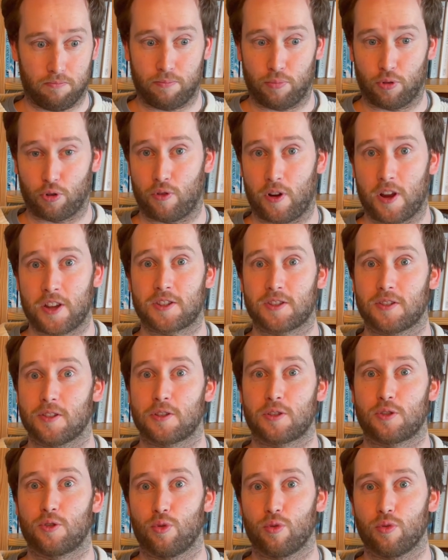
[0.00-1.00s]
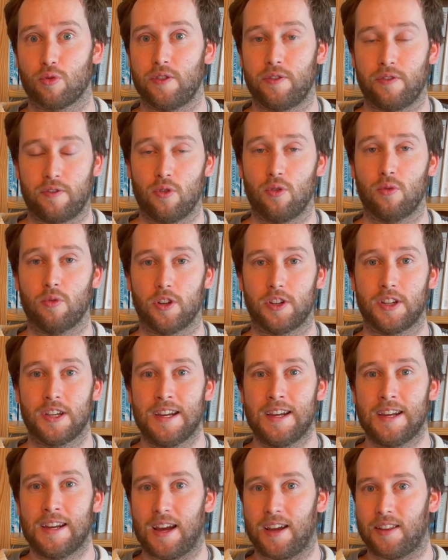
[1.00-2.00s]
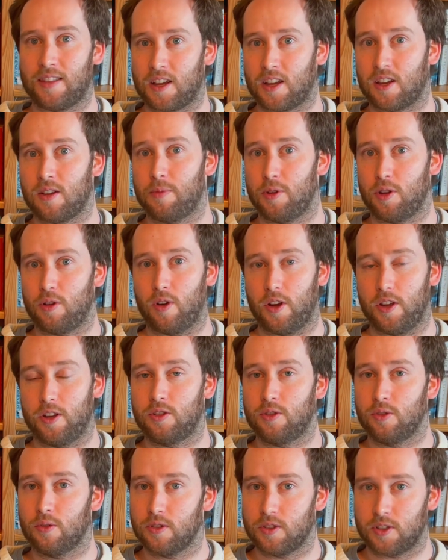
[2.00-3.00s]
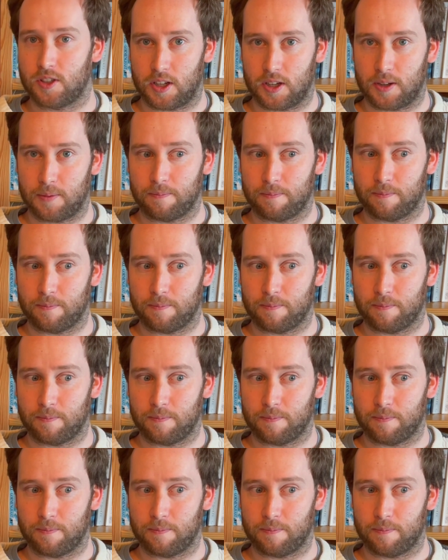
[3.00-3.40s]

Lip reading: progress the story forward, and that can be quite daunting.